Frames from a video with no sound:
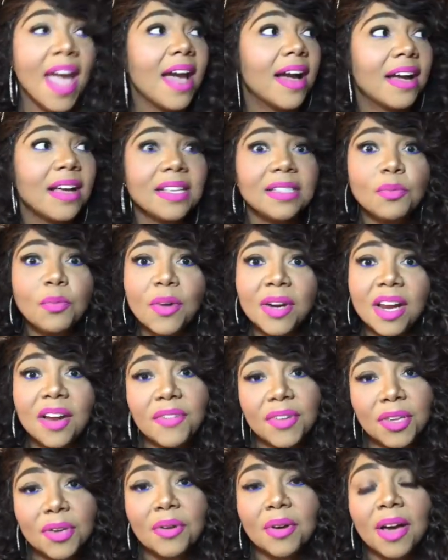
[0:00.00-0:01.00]
because
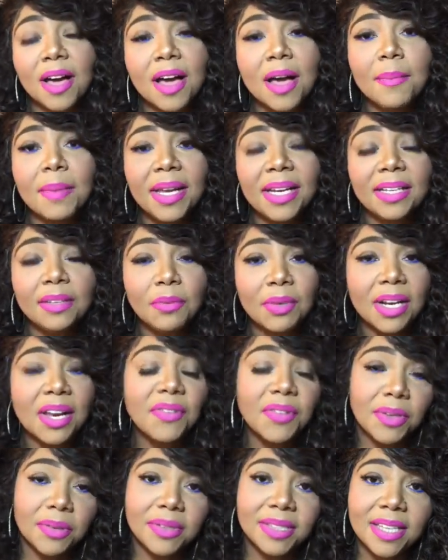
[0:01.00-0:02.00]
whatever you comment and
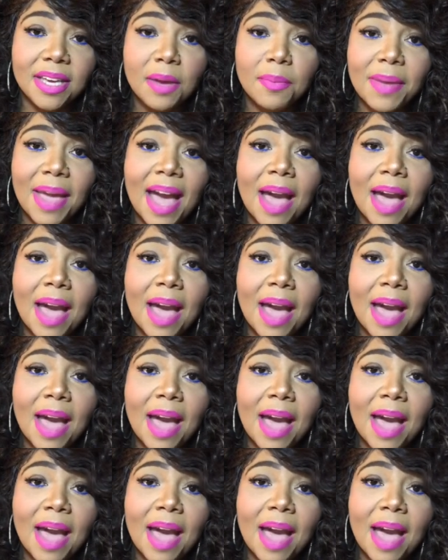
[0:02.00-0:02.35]
whatever you tell me,